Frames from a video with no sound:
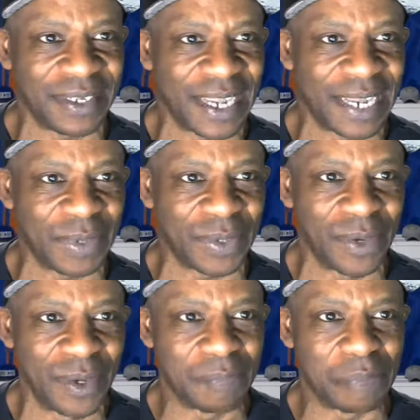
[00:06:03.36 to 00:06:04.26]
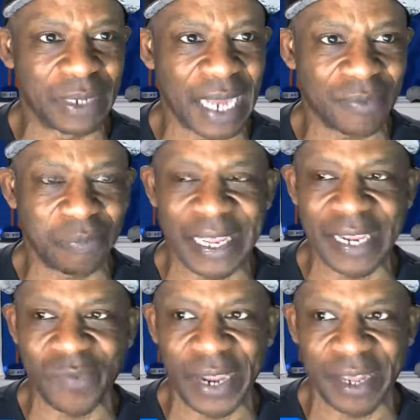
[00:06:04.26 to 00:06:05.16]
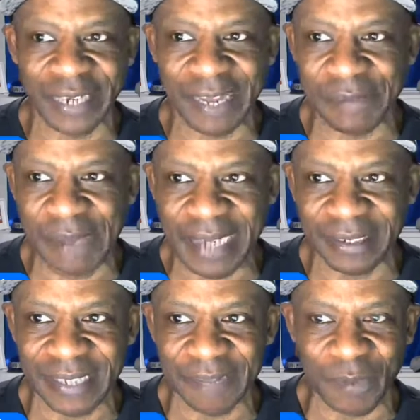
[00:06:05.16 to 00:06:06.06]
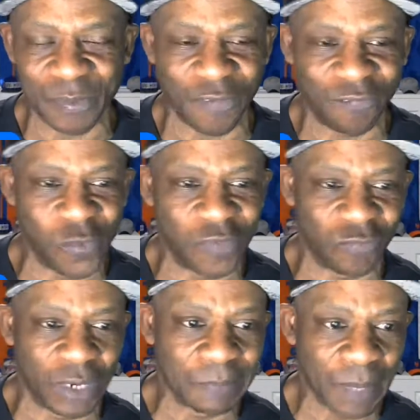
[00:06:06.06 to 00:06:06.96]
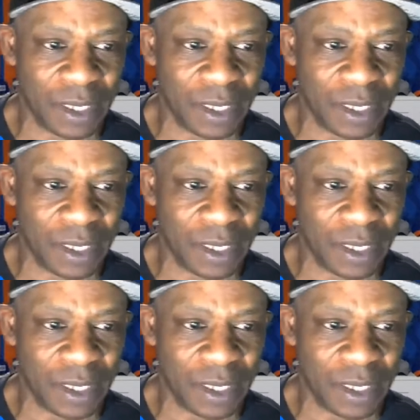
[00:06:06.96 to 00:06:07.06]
game, and Bullock played well, and everybody stepped up to the forefront.